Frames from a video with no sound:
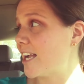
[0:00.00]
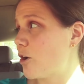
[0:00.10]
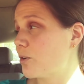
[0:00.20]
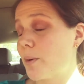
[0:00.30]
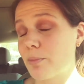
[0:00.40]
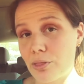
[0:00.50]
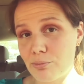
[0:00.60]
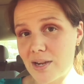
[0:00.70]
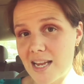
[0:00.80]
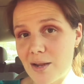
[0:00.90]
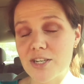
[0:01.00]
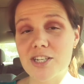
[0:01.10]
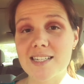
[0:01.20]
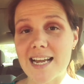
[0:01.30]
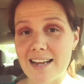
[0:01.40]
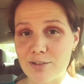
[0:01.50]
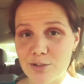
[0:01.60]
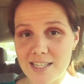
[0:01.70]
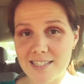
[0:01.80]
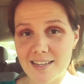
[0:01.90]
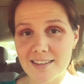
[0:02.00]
And goal number three, which is I have treats